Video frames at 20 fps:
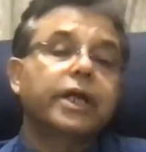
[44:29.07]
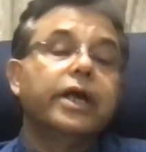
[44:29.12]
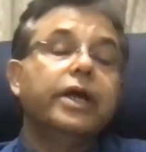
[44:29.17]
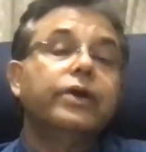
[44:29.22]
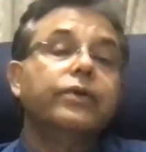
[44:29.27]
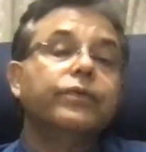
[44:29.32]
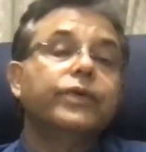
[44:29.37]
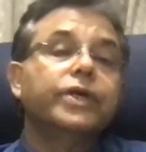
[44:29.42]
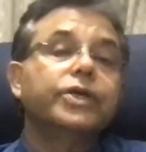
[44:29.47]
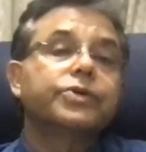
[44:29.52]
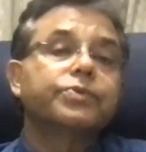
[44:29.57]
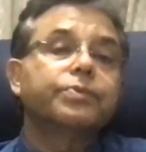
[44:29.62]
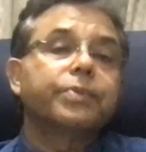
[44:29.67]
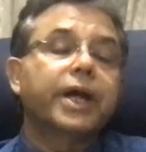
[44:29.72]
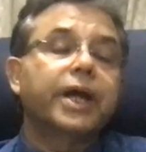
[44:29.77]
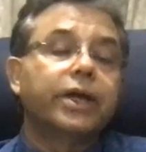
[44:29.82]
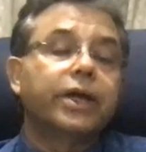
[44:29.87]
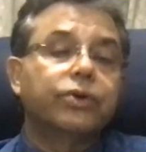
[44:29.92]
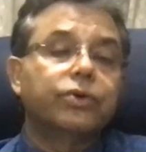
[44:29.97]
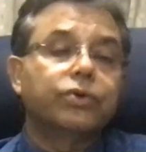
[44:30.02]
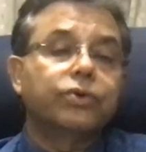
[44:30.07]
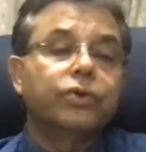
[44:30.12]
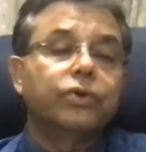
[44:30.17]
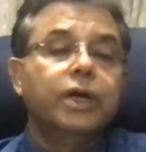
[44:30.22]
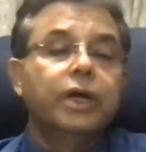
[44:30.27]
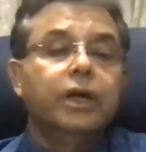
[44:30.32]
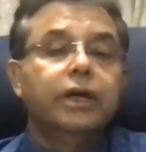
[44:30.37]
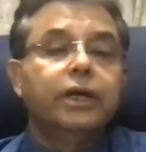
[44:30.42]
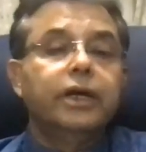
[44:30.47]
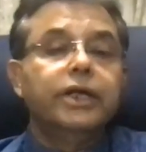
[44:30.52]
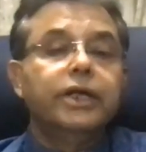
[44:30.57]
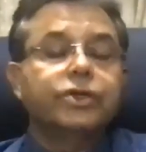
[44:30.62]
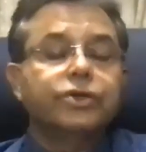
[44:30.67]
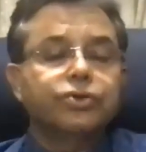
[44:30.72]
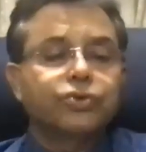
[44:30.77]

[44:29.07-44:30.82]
8 weeks prior to laser.